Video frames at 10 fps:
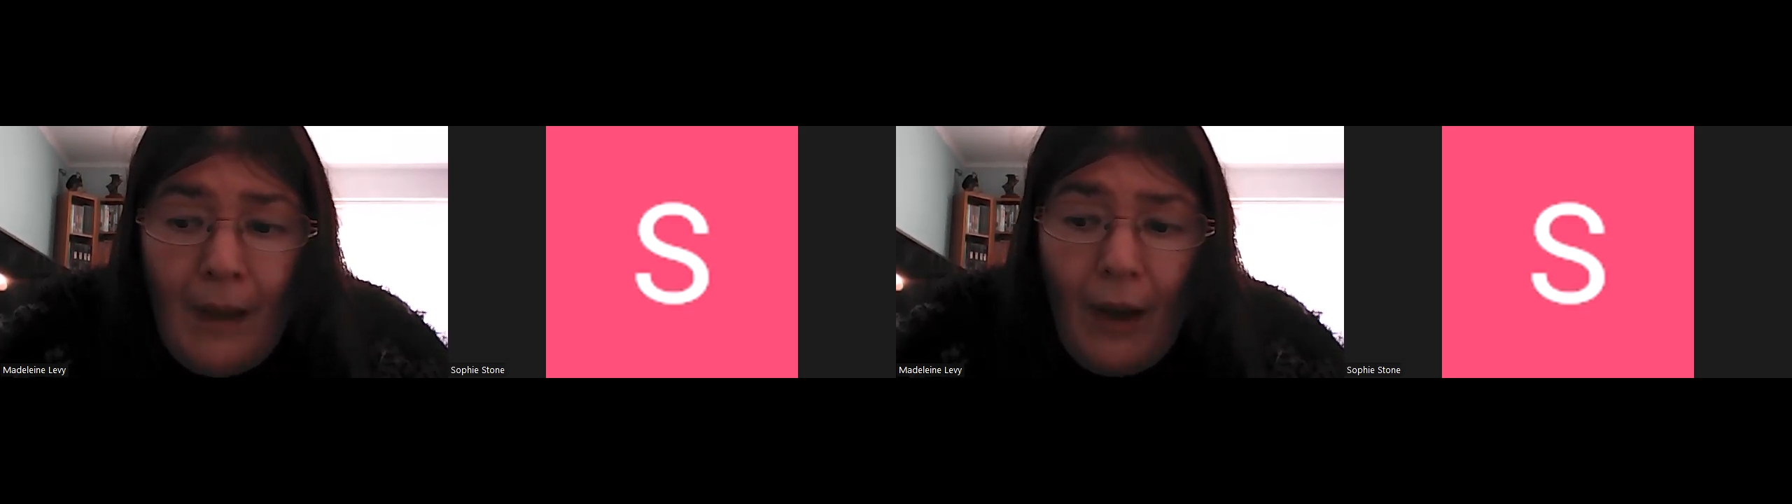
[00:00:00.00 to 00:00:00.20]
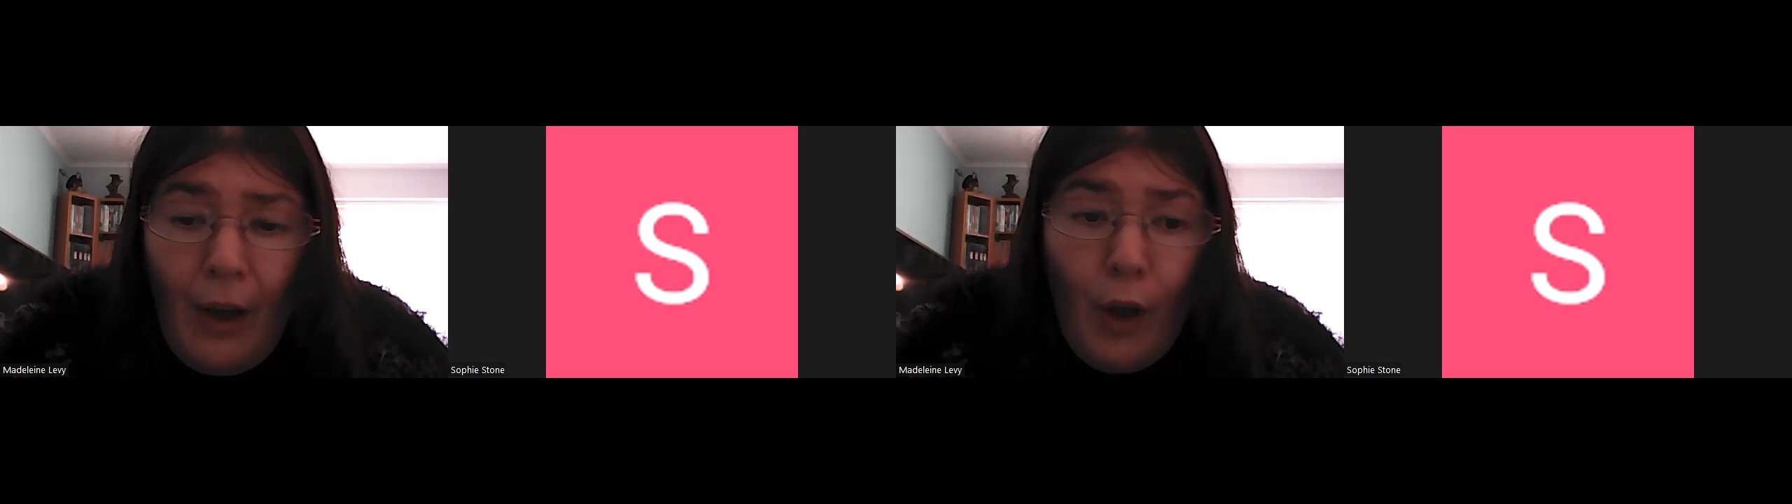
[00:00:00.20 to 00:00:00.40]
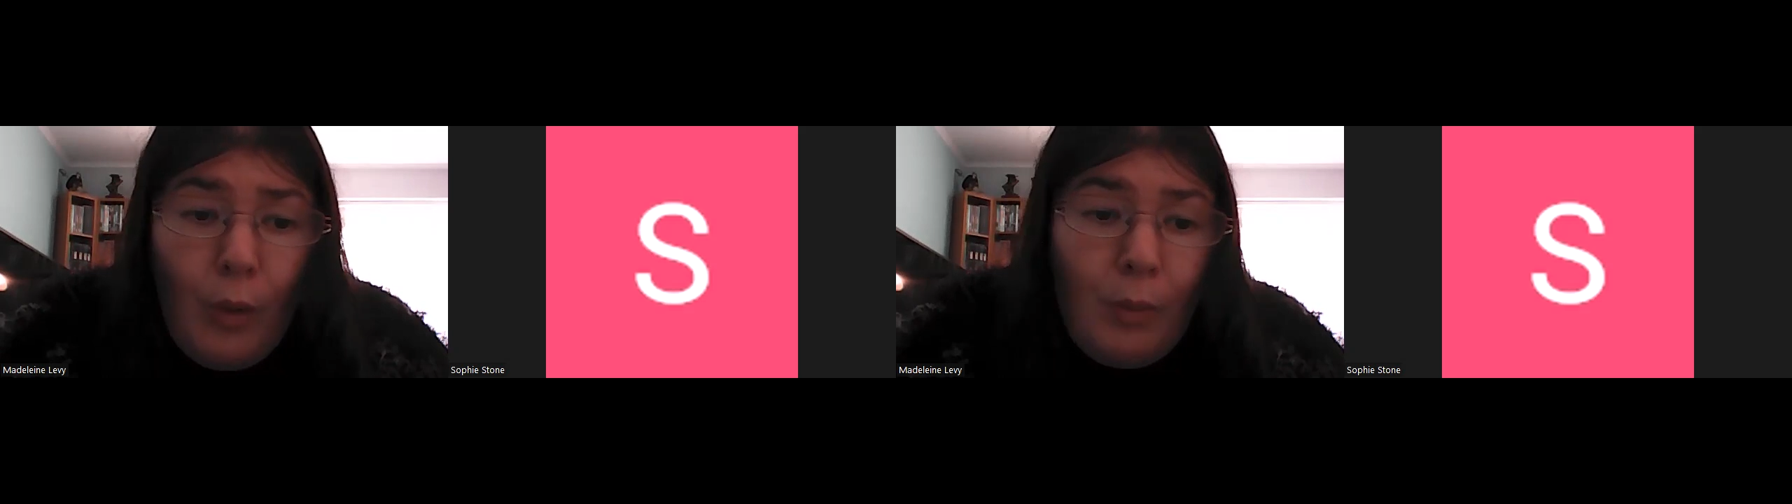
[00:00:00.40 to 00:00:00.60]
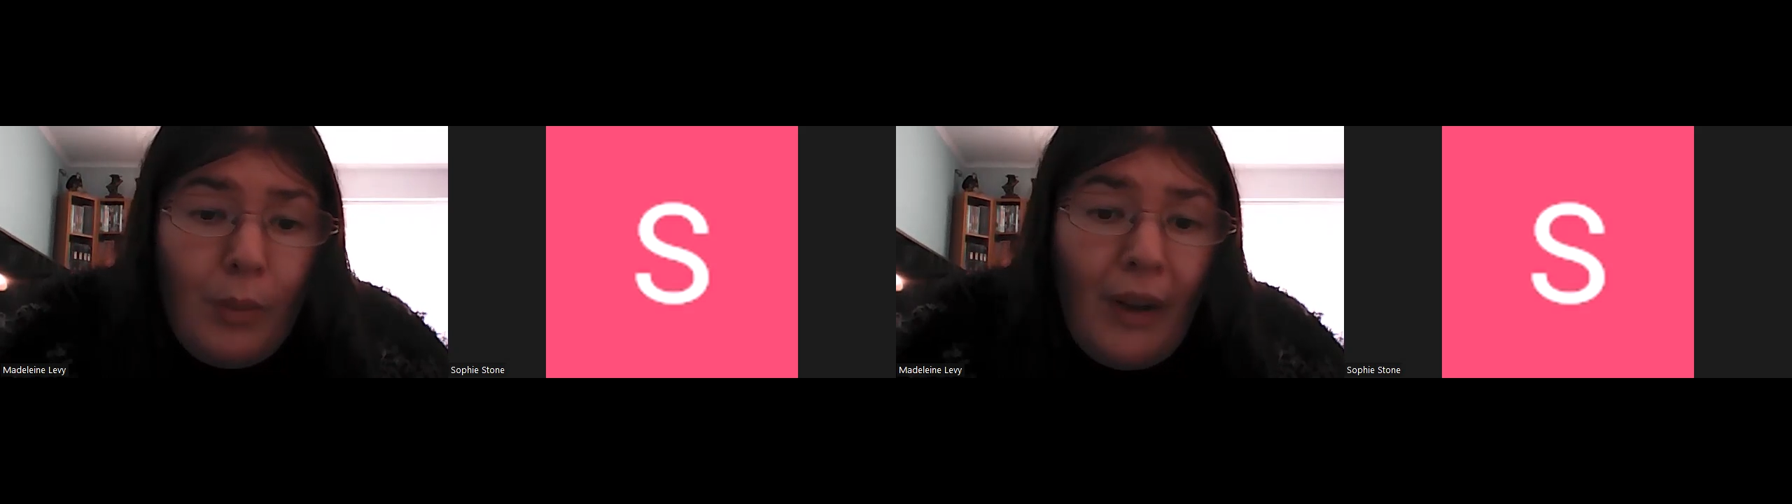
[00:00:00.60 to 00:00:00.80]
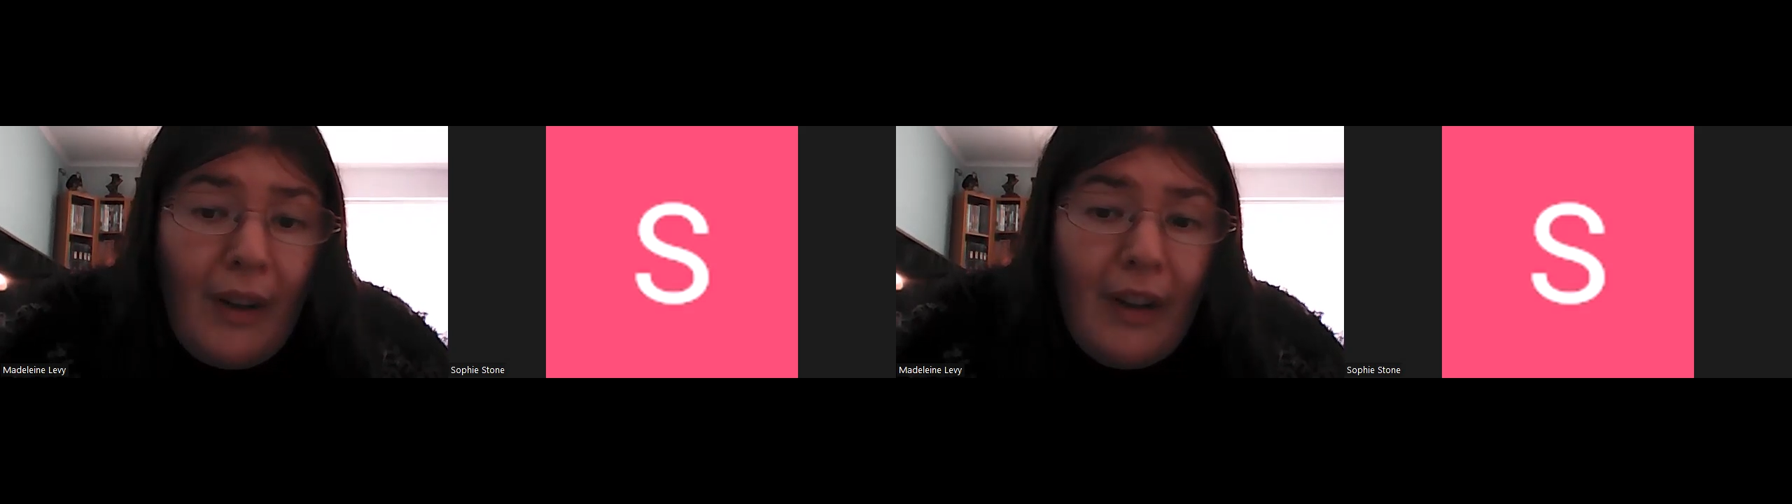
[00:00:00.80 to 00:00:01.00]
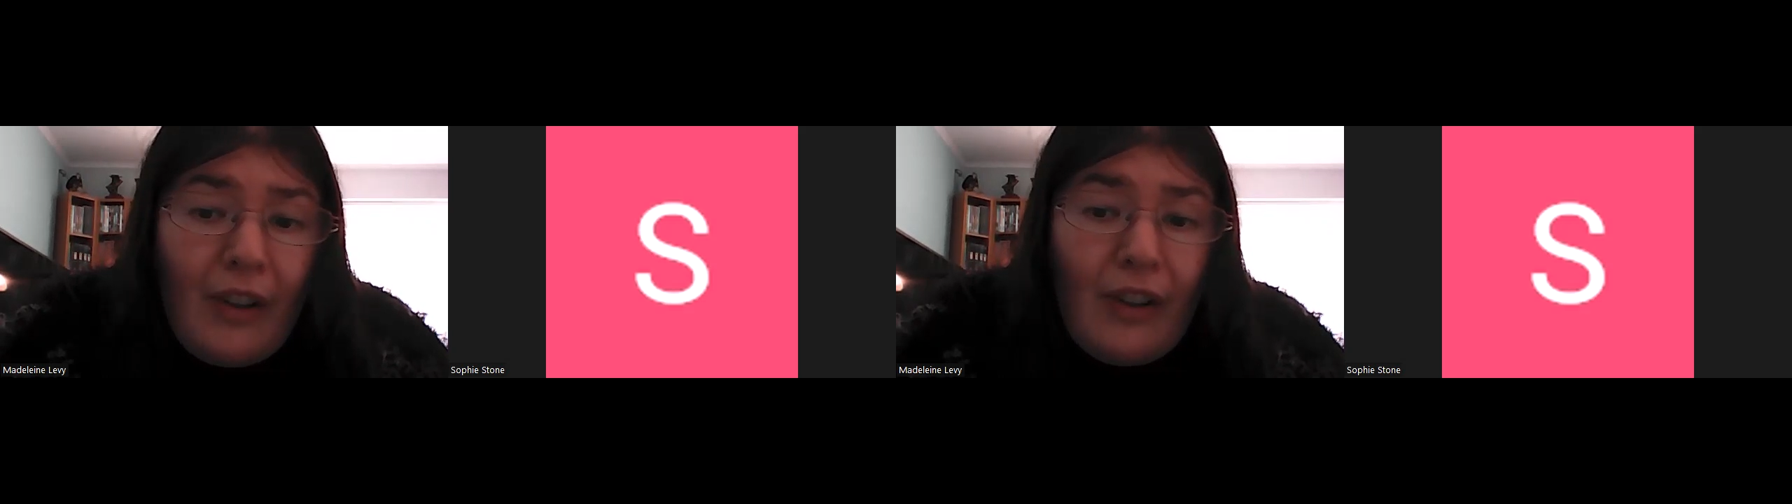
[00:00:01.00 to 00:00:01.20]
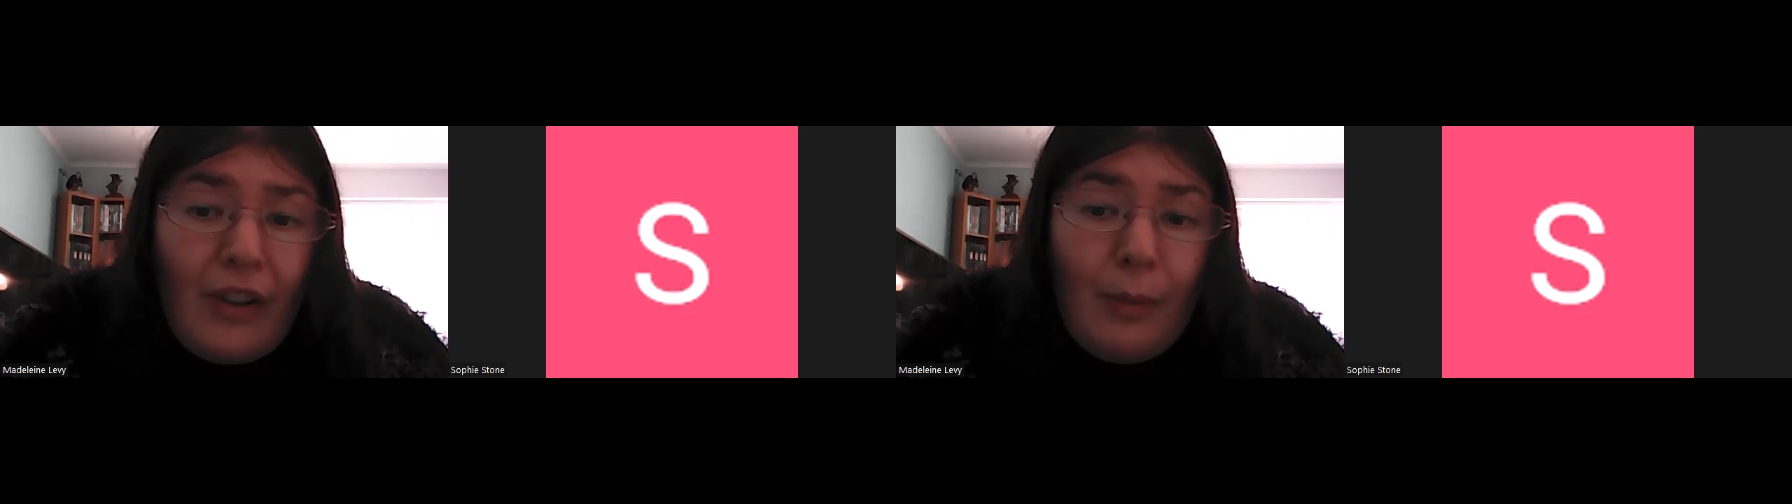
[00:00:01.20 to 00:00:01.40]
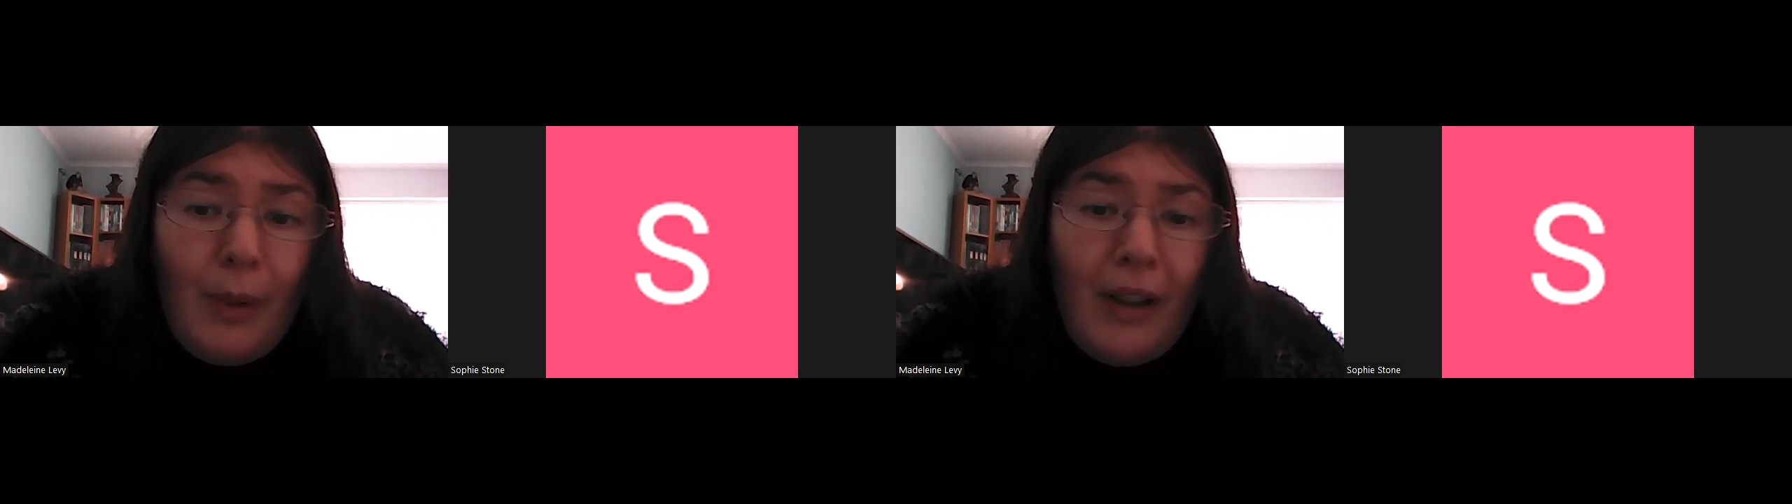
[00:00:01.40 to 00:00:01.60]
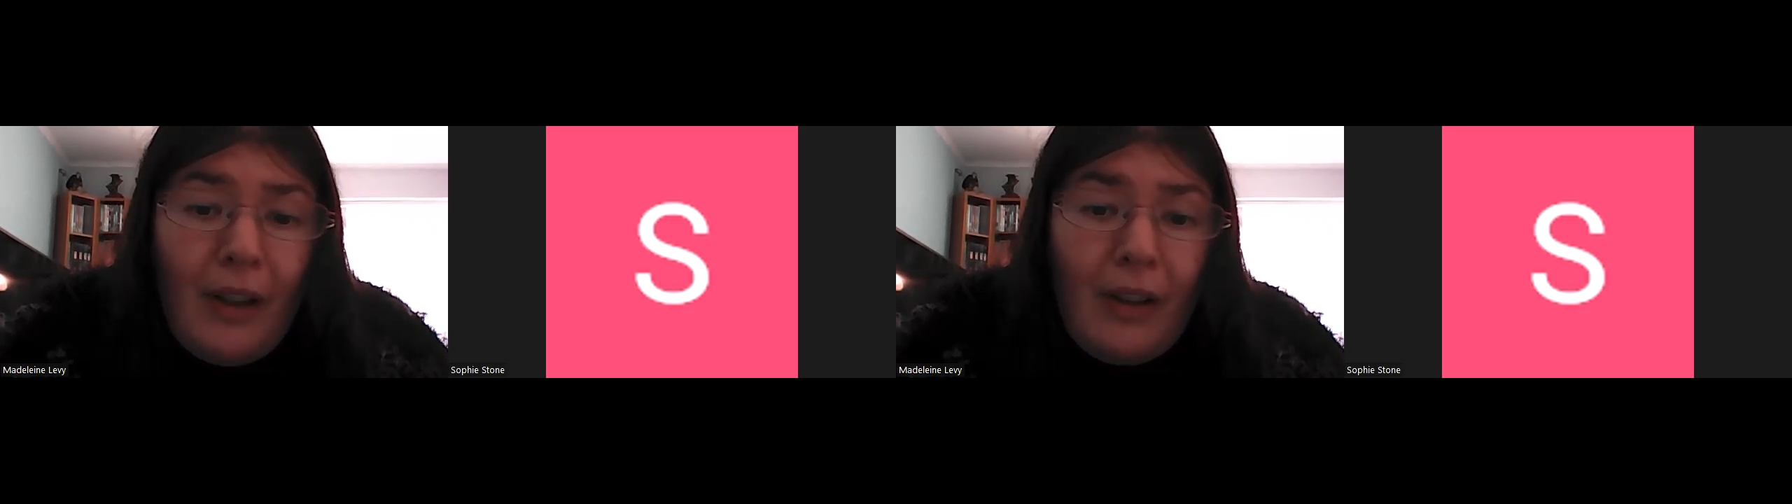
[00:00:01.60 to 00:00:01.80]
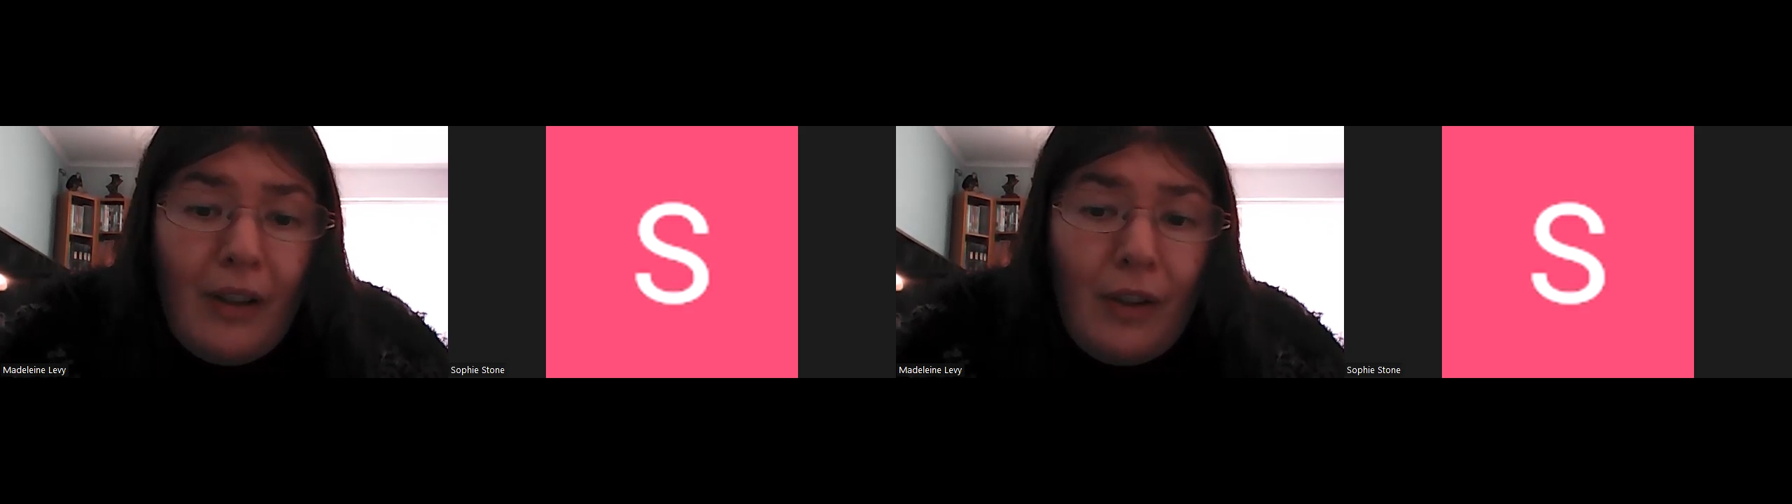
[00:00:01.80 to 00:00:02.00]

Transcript: I hope that this has been